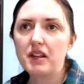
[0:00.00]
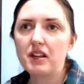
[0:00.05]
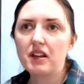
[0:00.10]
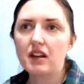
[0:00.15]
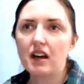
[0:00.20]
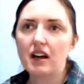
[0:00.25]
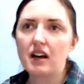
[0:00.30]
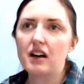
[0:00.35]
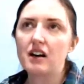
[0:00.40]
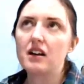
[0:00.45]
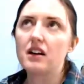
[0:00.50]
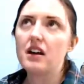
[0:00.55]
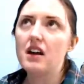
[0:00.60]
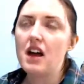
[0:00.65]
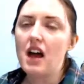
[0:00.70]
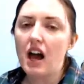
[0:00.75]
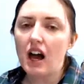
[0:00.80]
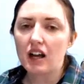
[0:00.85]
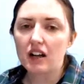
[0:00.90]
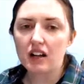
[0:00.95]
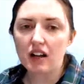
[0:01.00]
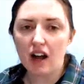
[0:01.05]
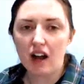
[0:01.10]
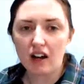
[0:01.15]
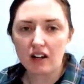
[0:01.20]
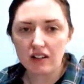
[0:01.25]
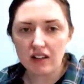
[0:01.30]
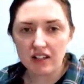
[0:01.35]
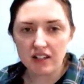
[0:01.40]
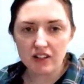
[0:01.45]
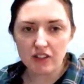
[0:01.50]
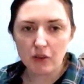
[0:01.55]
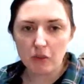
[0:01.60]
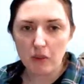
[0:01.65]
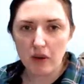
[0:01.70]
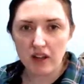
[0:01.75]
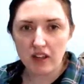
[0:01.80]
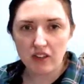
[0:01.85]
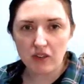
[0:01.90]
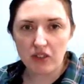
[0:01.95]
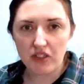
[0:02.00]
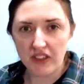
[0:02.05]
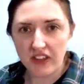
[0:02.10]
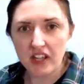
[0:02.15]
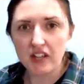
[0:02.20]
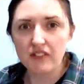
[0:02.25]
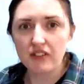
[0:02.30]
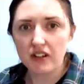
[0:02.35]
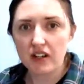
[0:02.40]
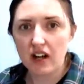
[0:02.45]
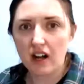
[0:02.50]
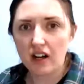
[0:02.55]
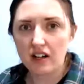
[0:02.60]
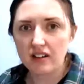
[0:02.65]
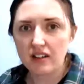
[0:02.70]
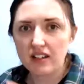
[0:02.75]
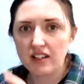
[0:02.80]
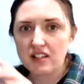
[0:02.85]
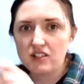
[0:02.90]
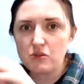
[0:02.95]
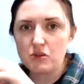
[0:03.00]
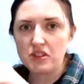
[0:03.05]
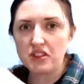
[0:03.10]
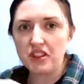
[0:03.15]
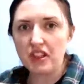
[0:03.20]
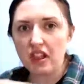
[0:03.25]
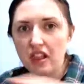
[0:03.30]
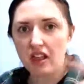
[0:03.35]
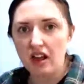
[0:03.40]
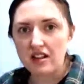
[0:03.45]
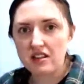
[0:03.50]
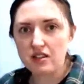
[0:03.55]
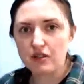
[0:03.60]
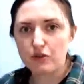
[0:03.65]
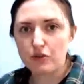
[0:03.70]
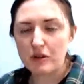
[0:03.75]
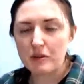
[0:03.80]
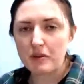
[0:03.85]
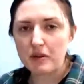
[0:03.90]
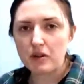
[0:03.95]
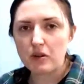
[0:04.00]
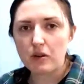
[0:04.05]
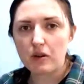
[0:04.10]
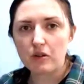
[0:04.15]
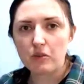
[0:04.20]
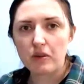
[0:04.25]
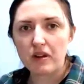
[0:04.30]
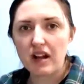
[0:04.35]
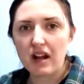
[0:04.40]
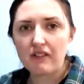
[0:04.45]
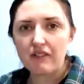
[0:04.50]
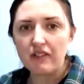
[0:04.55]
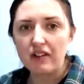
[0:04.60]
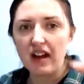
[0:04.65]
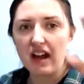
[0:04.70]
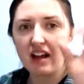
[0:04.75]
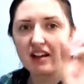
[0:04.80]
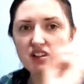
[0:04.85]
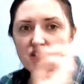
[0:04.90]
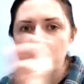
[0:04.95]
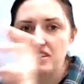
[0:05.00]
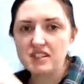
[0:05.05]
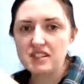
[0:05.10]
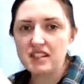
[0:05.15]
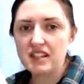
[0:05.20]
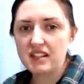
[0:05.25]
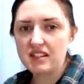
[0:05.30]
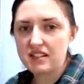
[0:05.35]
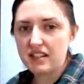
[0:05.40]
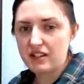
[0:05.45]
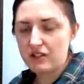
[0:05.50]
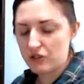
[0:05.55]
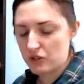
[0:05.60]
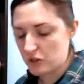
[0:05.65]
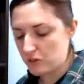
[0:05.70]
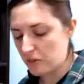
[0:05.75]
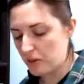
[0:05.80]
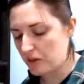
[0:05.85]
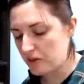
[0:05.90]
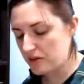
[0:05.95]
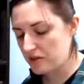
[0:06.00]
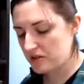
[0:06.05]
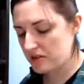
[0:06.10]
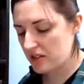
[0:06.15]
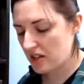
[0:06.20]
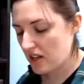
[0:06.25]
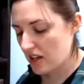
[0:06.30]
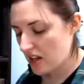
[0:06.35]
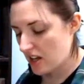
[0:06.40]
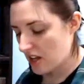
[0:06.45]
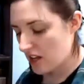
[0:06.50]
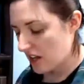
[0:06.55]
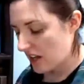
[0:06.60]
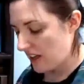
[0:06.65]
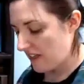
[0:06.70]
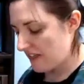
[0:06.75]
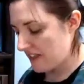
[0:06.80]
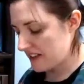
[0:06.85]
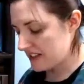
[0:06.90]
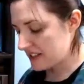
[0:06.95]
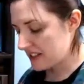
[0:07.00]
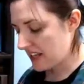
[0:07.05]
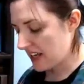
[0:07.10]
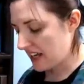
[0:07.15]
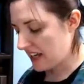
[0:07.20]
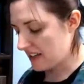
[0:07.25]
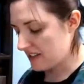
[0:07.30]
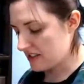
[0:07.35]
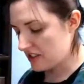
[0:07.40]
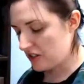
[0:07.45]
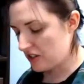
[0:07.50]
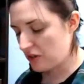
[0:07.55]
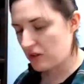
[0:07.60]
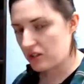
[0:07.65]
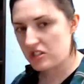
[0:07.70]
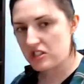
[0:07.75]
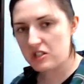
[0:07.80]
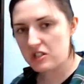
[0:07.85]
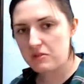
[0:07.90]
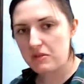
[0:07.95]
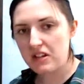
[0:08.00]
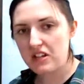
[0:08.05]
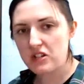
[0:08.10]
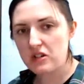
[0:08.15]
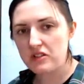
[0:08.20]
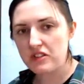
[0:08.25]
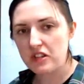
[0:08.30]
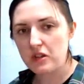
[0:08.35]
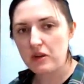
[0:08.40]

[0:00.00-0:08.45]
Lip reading: a garland the way you think of a garland with lots of ribbon or whatever and just things interspersed. In this case, you could just make sure that you